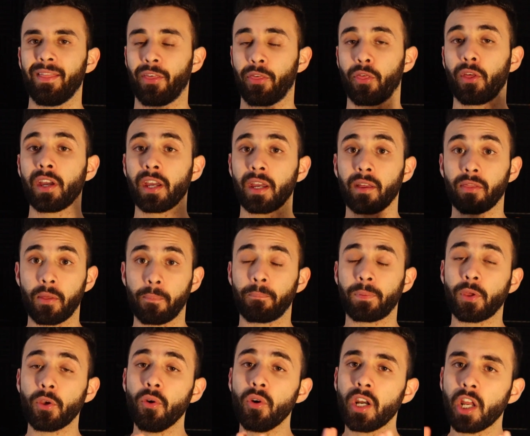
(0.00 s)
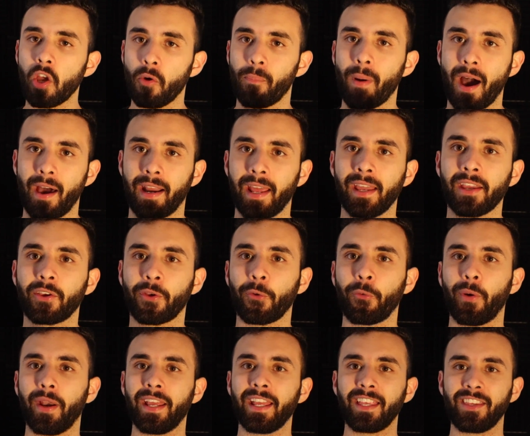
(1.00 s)
The beauty about
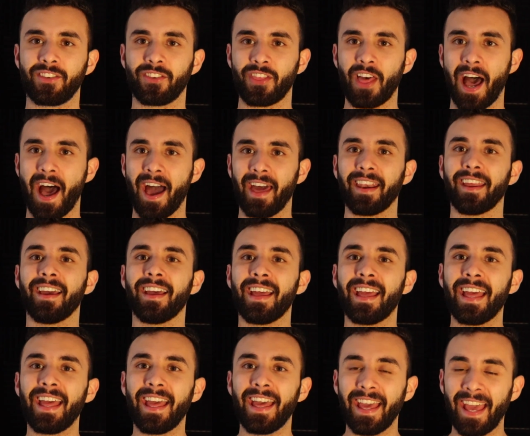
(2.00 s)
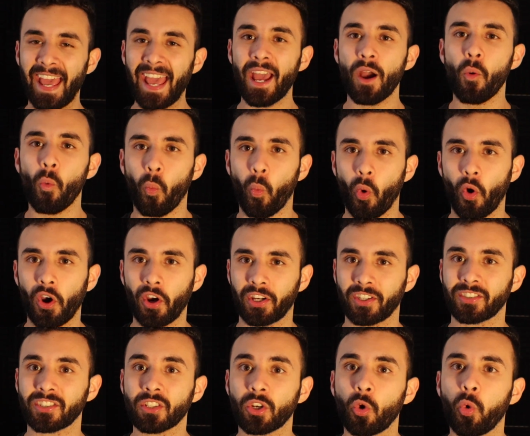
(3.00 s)
anchoring is that it
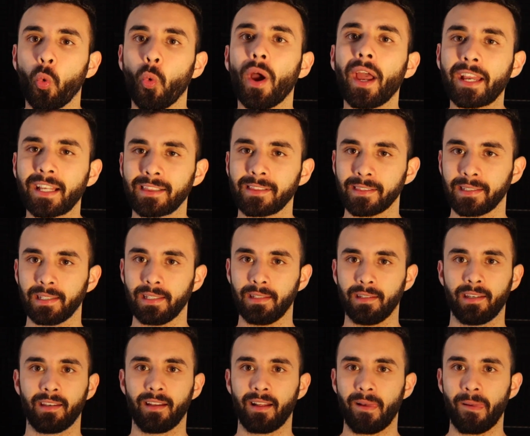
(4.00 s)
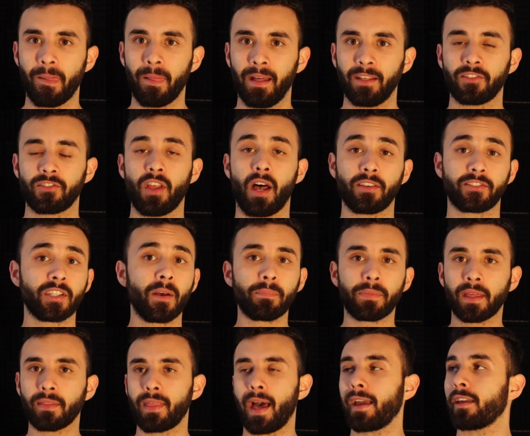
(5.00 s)
works quickly. It's not
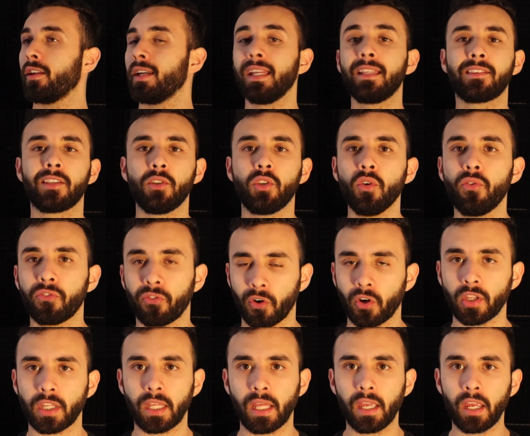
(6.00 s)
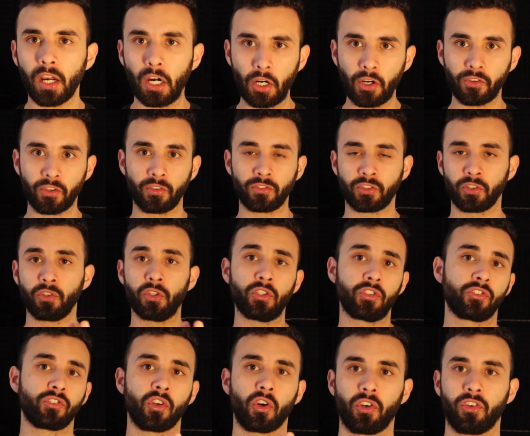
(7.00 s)
something that you need to do for years until you
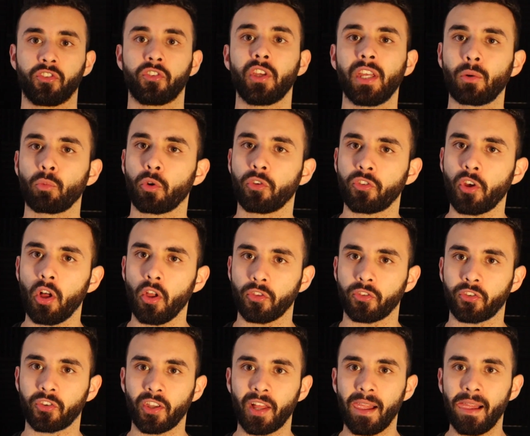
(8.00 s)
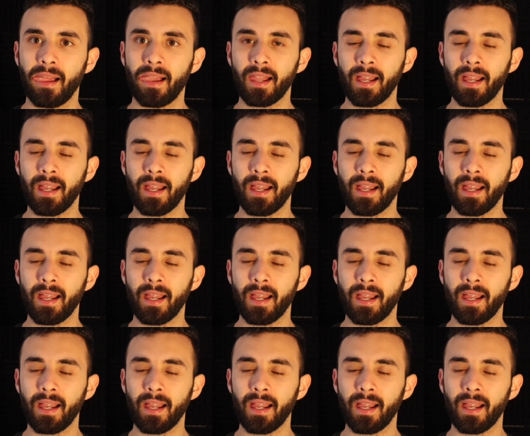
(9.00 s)
start seeing results.